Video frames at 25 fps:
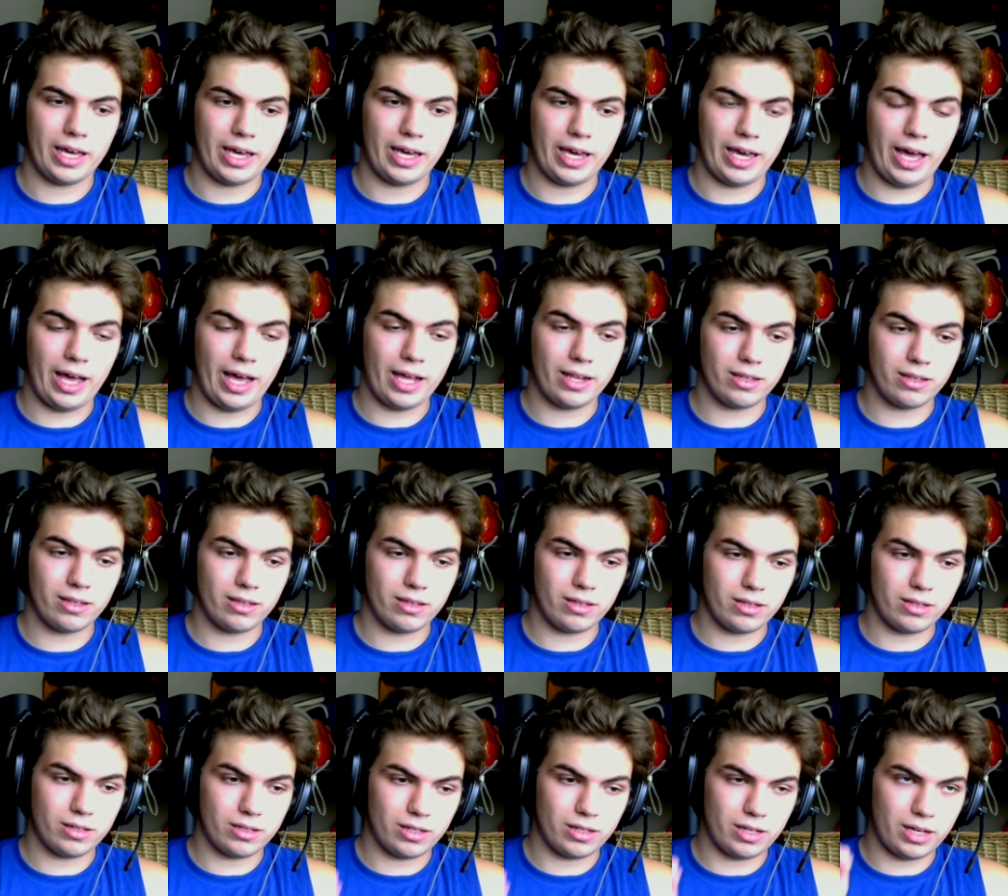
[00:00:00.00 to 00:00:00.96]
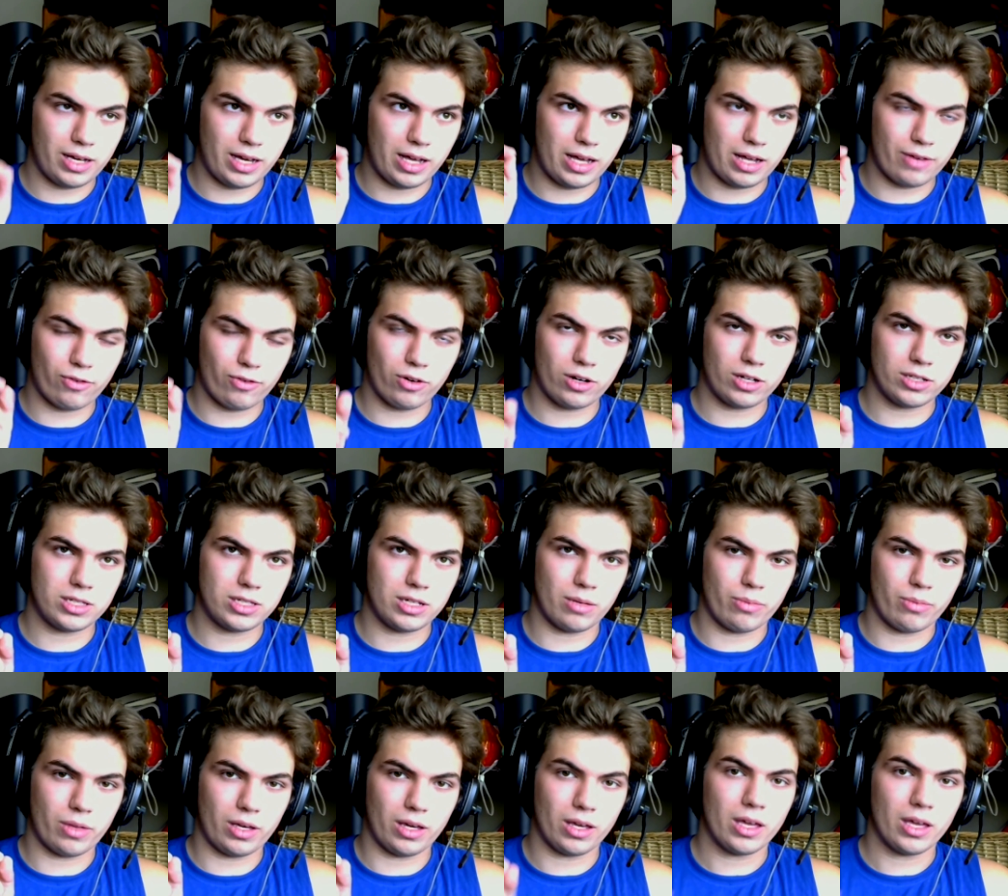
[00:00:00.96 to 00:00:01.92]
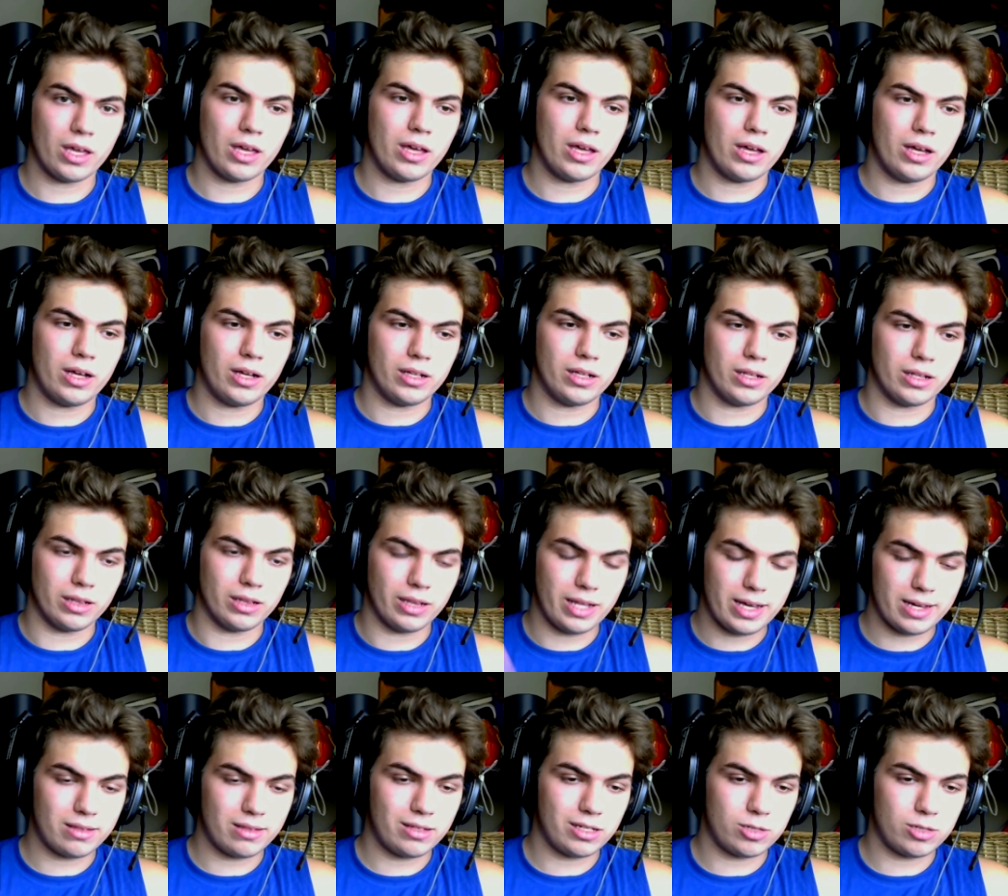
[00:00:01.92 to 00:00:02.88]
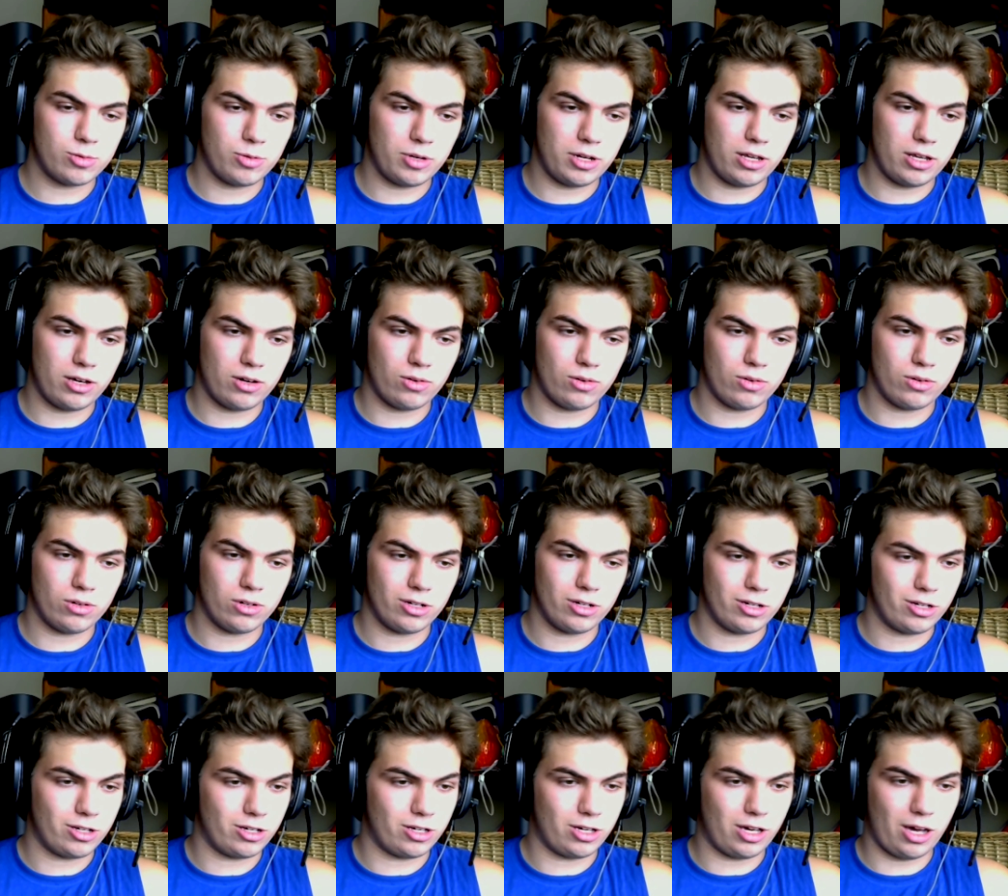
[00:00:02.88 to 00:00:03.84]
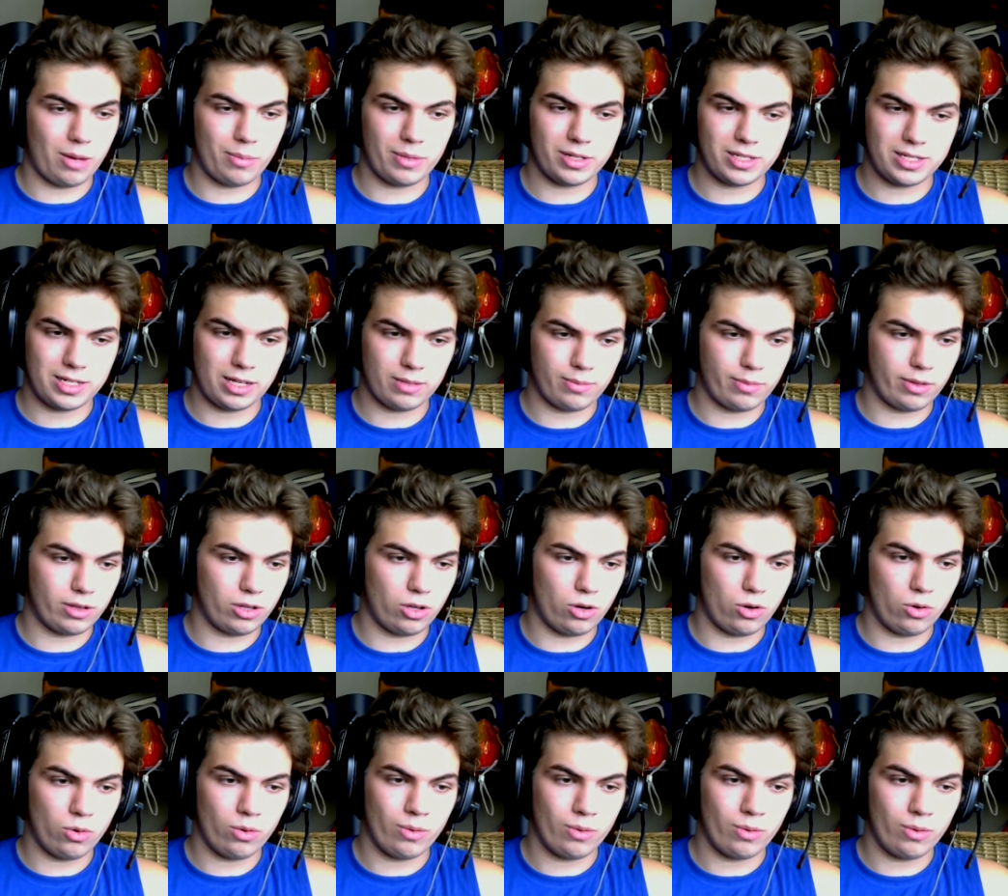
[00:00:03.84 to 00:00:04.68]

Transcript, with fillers: And I forgot something. Like this video, comments down below.